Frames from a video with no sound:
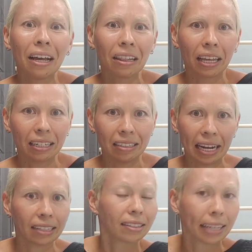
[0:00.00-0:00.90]
like
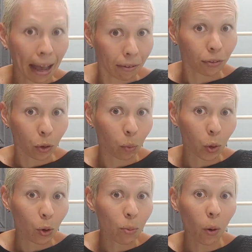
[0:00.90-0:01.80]
dancing out of the
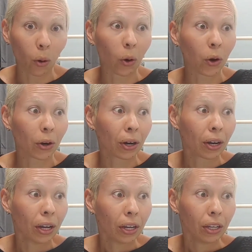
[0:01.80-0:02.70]
womb, or
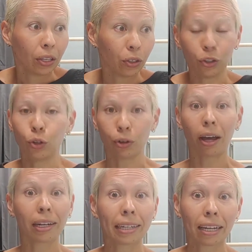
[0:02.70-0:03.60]
you're
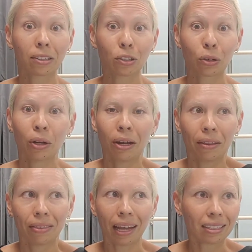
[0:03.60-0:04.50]
not a dancer.
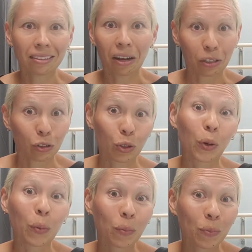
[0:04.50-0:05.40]
That's not
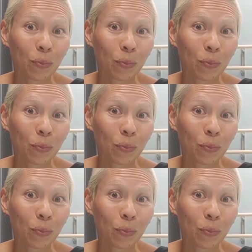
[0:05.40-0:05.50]
true.